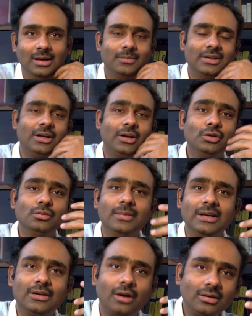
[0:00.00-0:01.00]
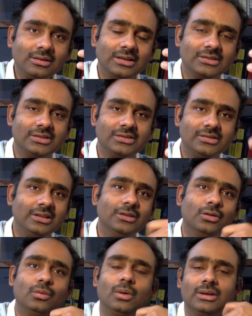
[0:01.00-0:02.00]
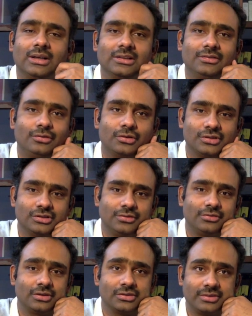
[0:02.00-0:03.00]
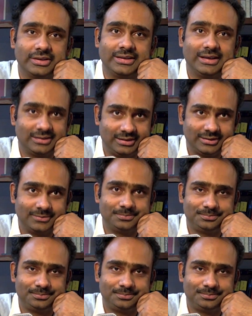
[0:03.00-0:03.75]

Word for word: But now you may not necessarily know what are the forces of constraint acting.